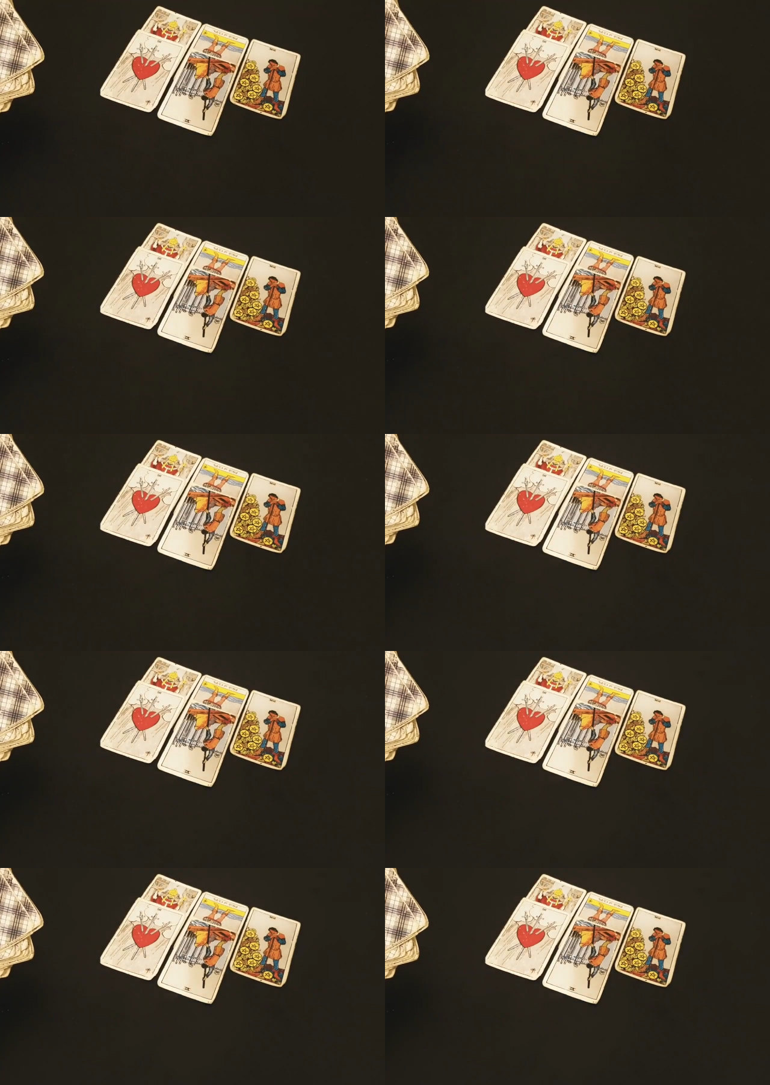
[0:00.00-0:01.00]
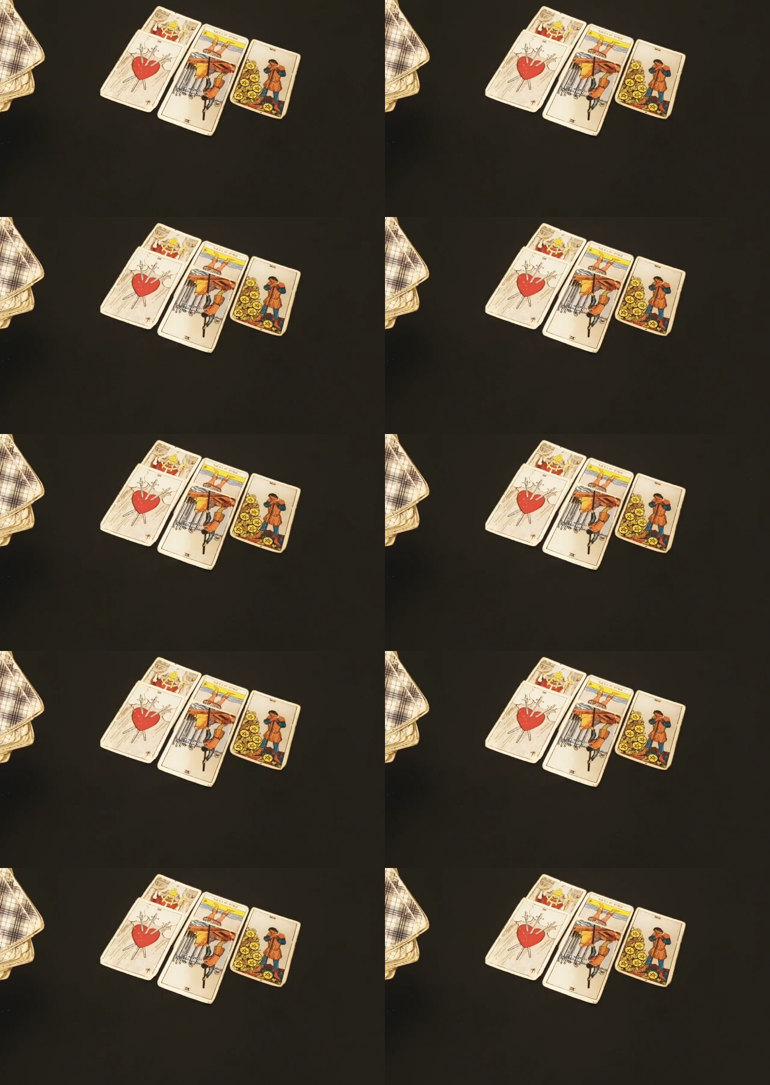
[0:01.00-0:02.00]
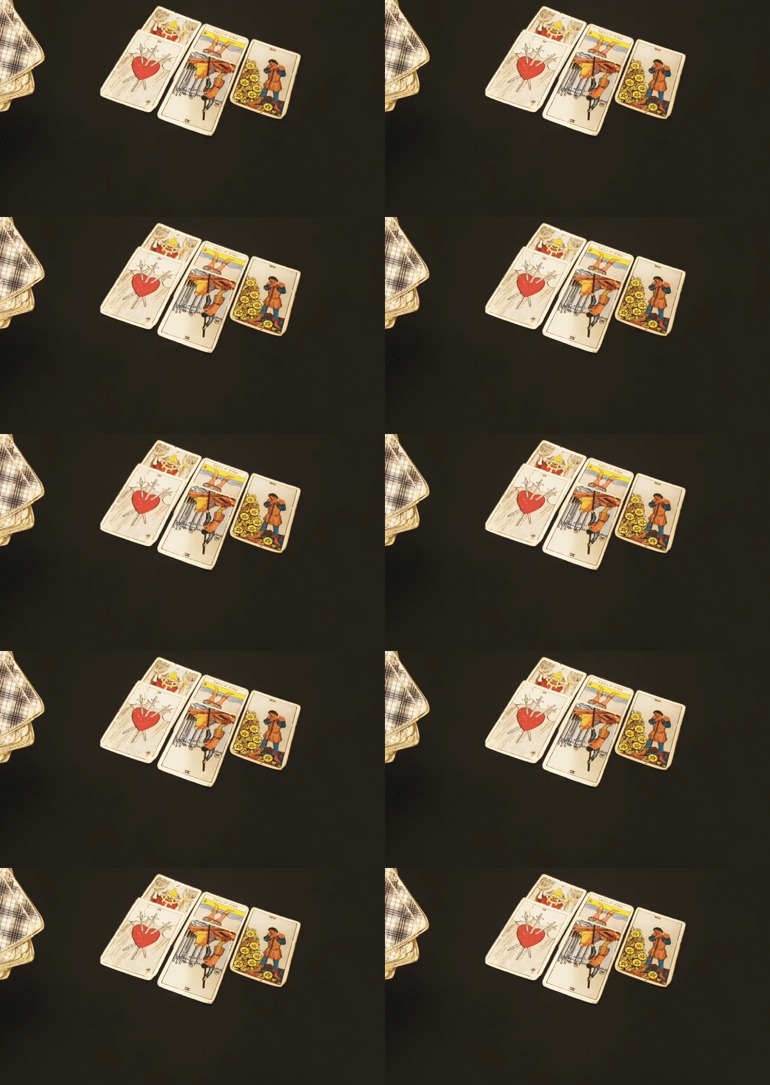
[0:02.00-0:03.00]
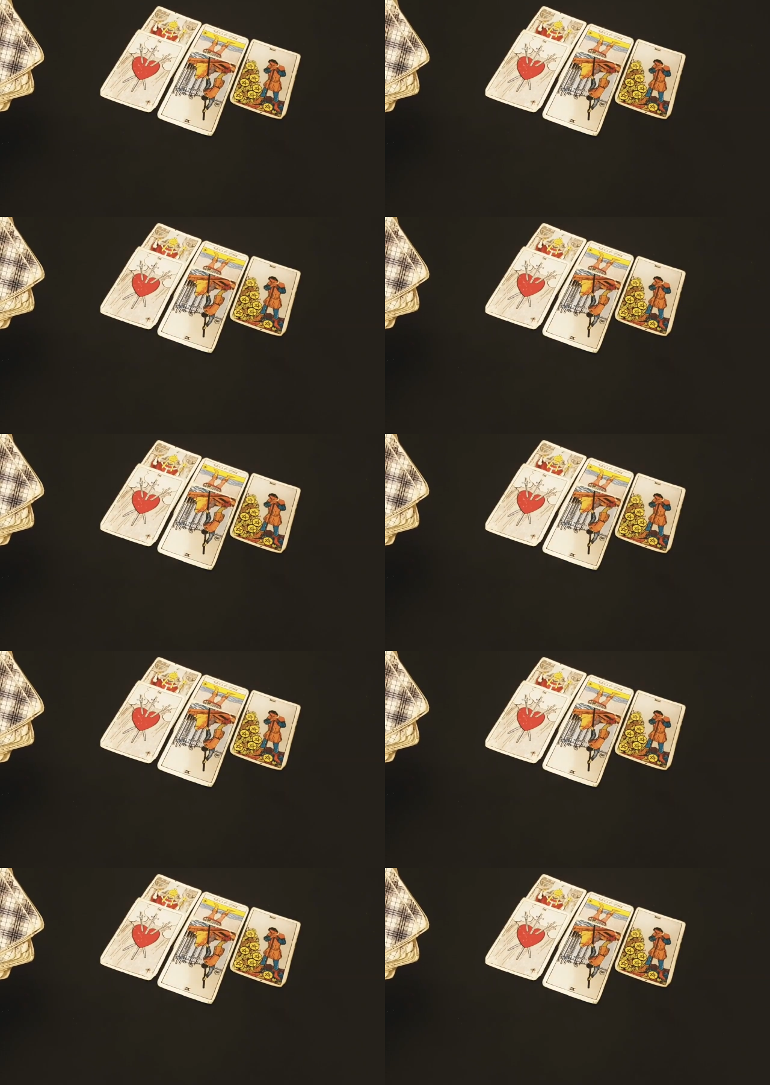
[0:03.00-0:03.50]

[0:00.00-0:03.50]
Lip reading: No face is visible, so there are no lips to read.